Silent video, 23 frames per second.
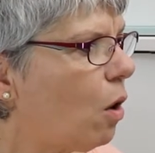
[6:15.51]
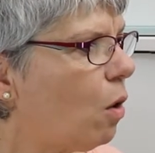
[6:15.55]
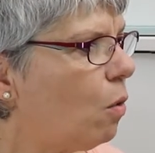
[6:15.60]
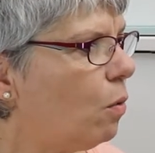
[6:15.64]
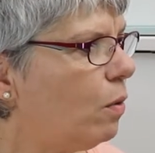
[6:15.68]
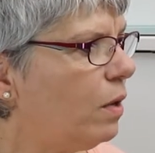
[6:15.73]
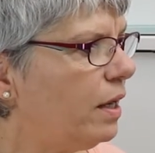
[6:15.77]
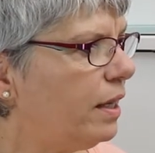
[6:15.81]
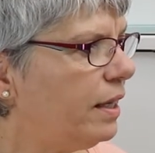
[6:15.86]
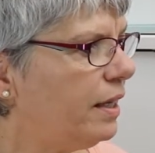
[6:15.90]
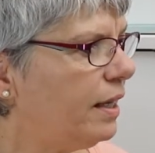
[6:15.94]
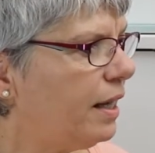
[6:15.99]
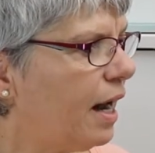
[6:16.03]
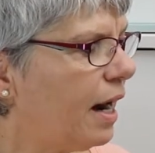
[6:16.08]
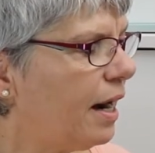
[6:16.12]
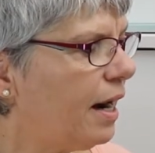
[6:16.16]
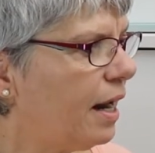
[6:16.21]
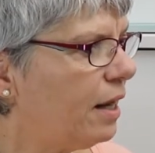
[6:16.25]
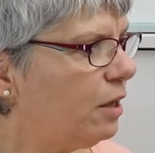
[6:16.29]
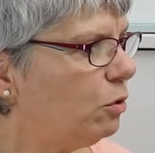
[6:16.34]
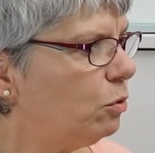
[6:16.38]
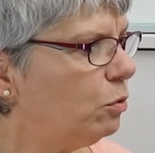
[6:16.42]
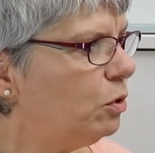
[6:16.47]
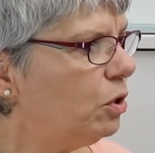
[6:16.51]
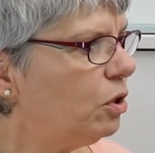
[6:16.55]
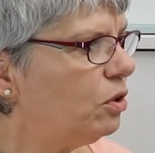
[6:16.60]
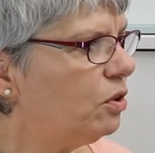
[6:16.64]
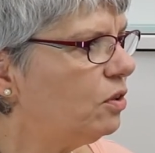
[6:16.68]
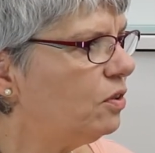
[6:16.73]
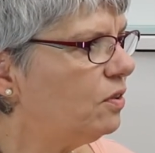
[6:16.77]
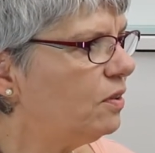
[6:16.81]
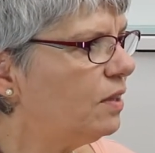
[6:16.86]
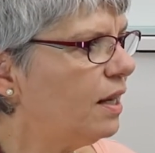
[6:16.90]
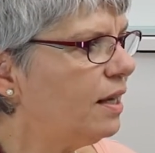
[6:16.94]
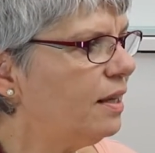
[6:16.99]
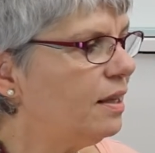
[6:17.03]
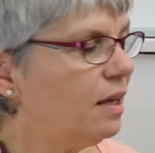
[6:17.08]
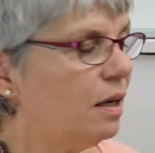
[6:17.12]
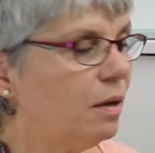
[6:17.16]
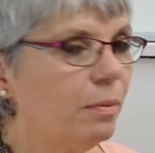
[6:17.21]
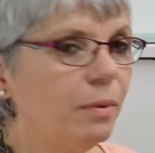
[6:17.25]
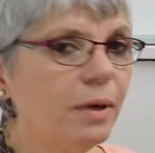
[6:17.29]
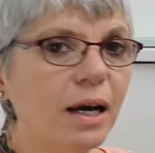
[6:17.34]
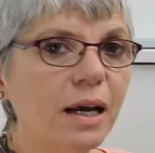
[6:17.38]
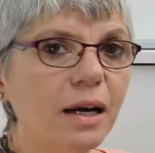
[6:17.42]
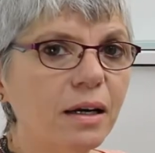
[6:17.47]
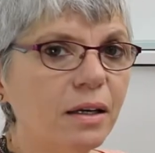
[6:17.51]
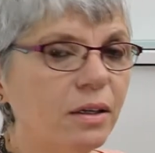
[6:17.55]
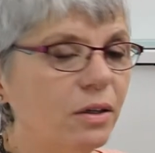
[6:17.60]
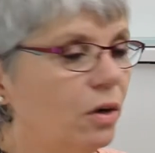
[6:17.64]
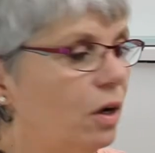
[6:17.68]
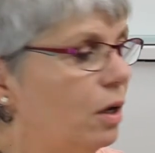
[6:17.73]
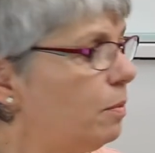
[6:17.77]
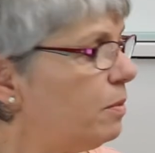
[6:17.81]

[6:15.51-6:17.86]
only and I do not say del barrio,